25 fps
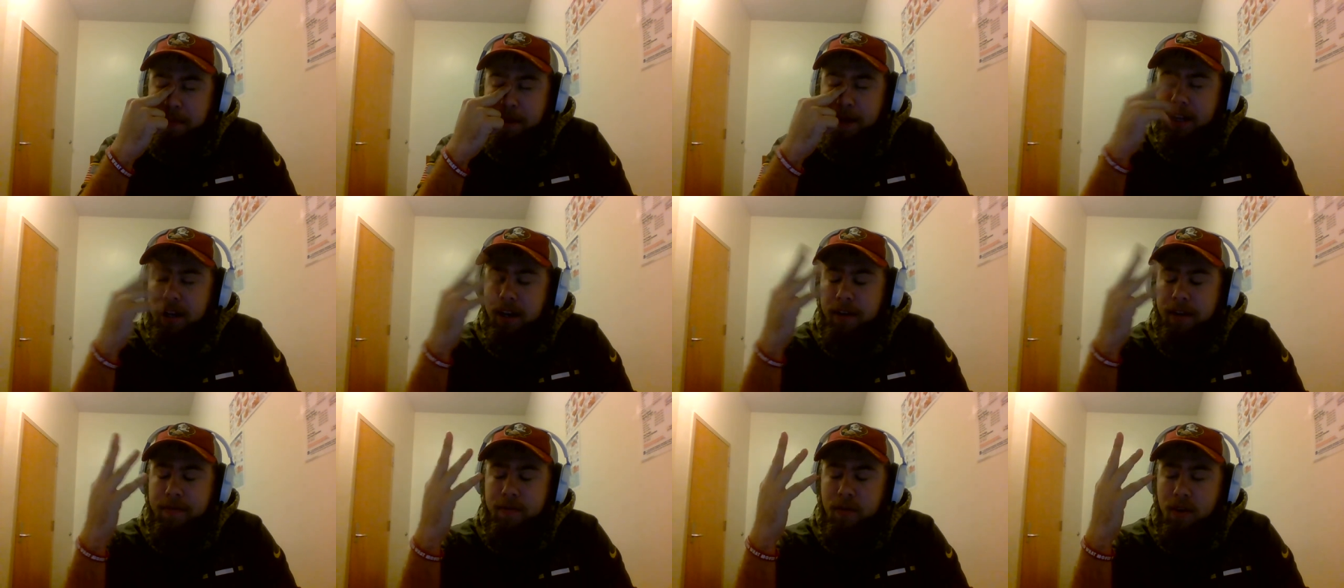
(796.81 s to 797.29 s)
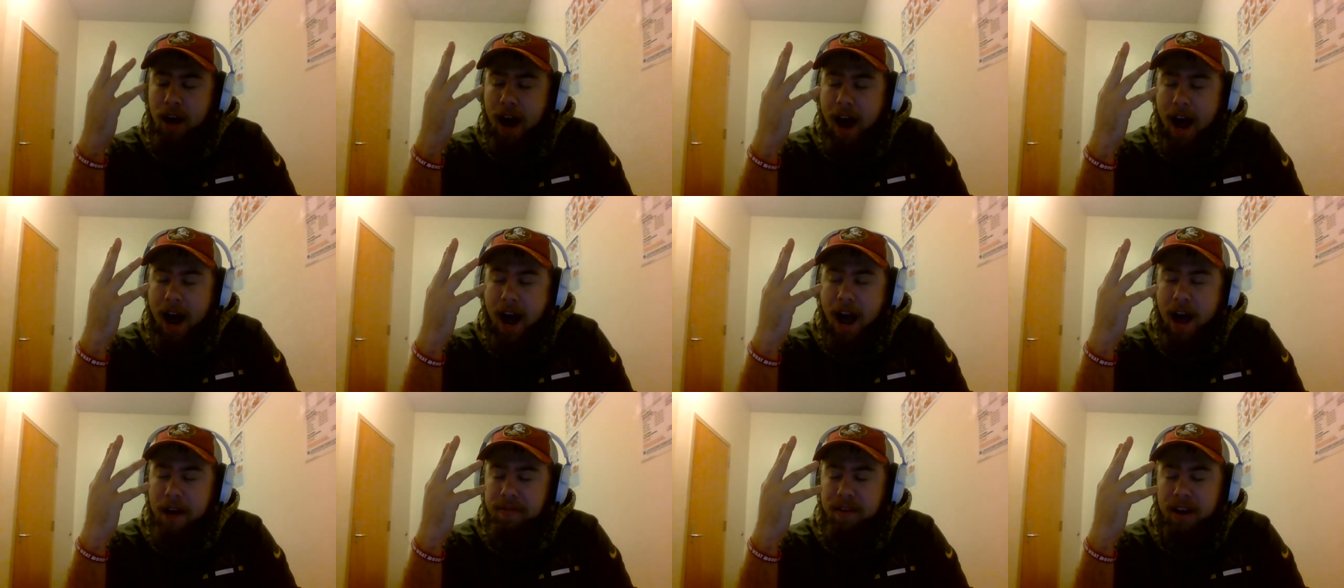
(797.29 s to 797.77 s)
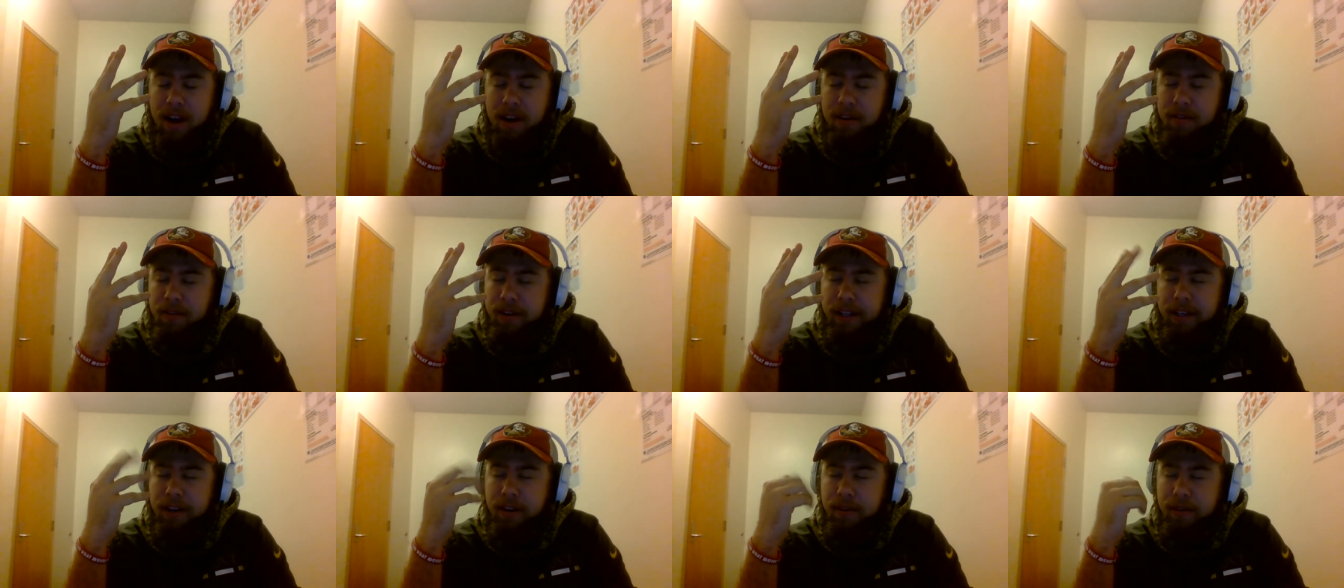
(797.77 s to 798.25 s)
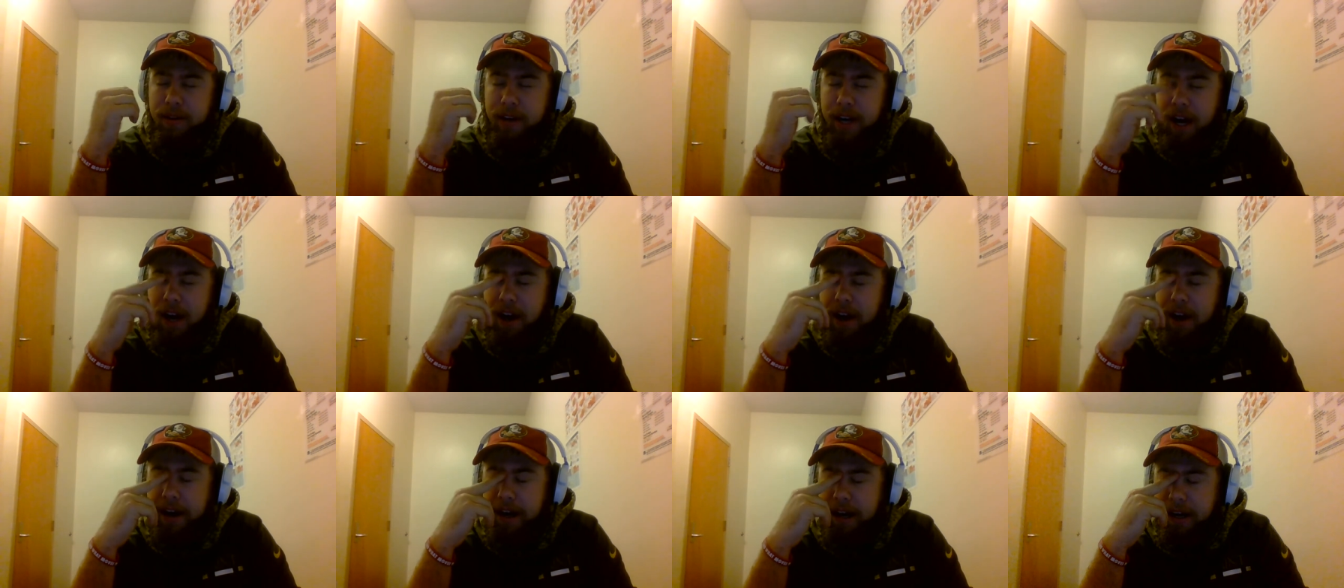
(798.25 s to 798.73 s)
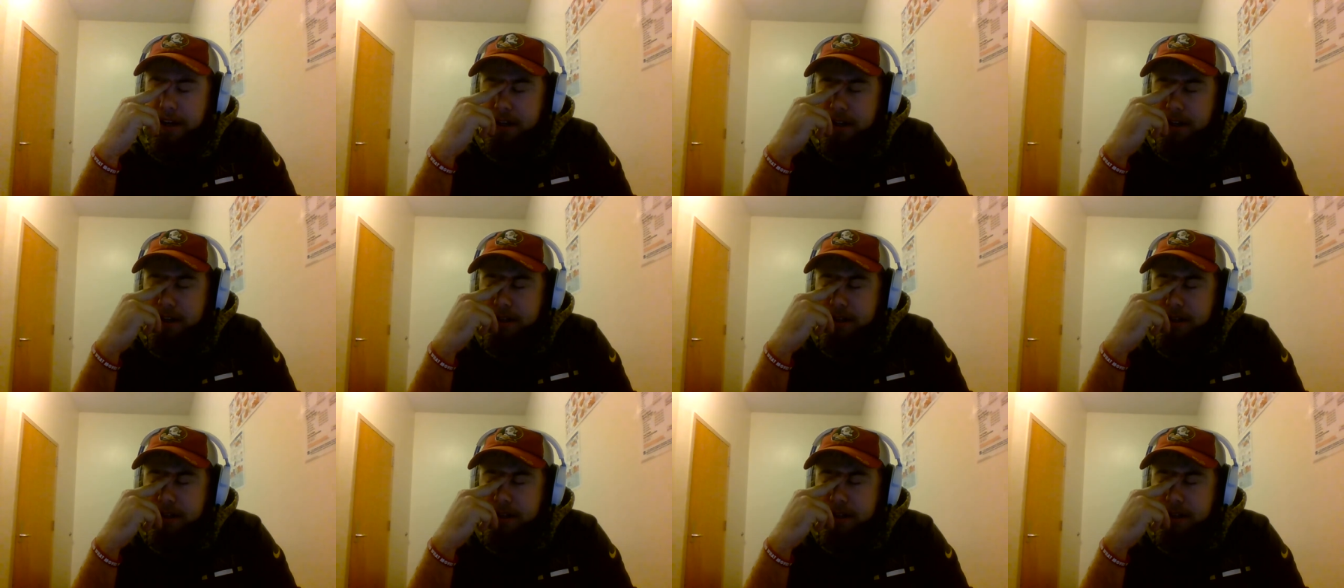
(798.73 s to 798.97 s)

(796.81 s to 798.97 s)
be there for a half. I really don't care.